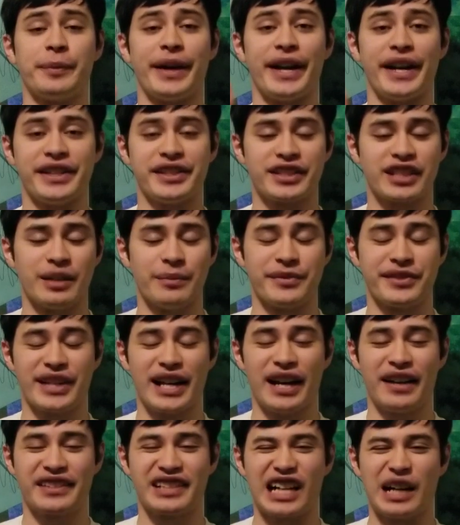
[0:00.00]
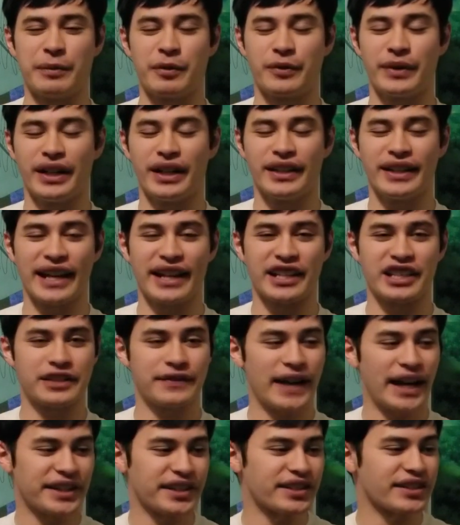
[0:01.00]
8 comes out, I'll be reading that as
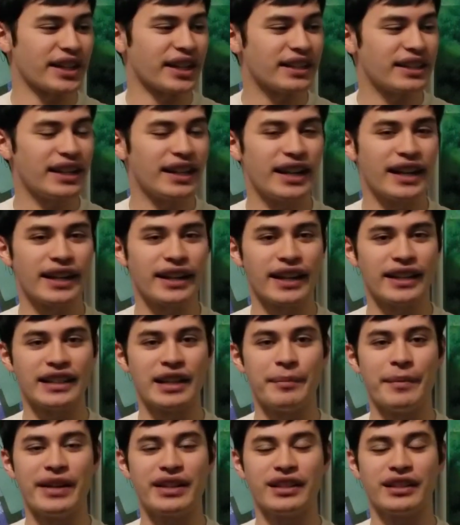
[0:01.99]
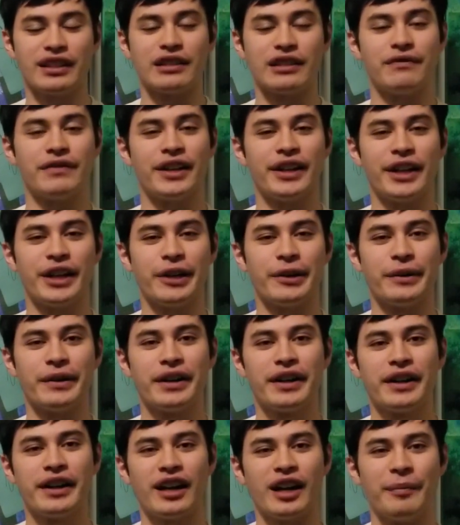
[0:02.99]
fast as I can and then making a video
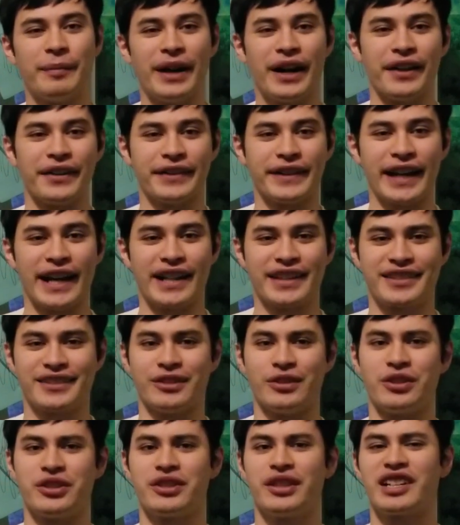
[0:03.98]
about that. So you should